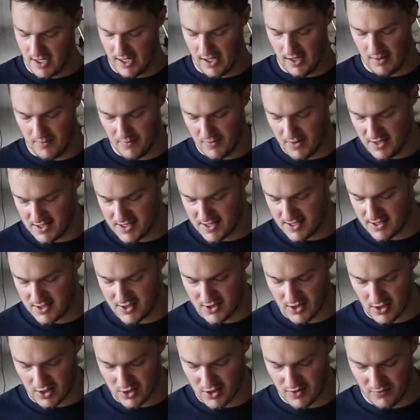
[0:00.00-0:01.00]
this
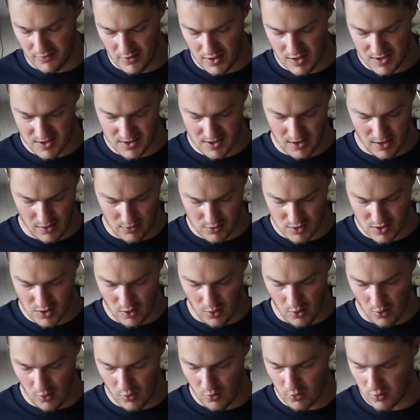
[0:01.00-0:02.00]
is such a versatile
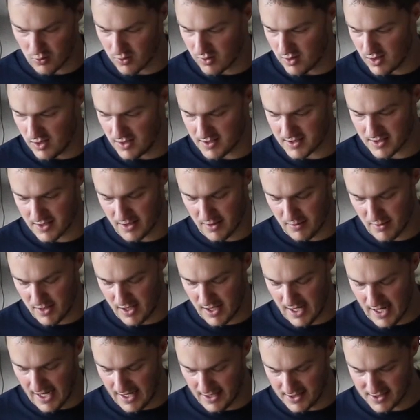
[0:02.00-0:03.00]
tool that's going to
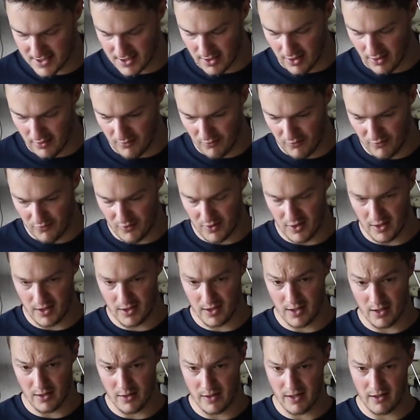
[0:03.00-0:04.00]
be excellent
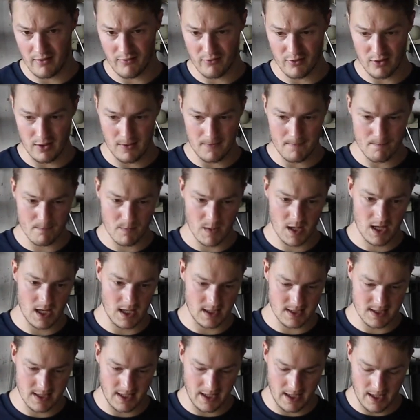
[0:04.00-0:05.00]
for going from
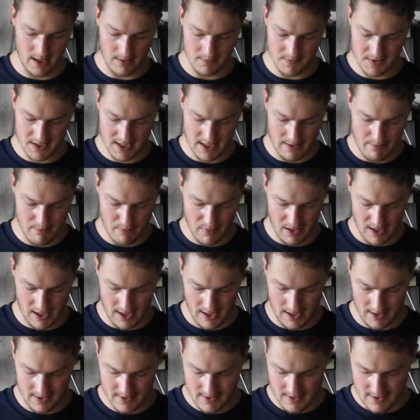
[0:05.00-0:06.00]
cutting up
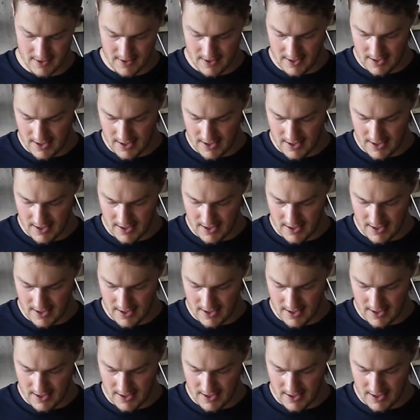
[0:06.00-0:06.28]
timber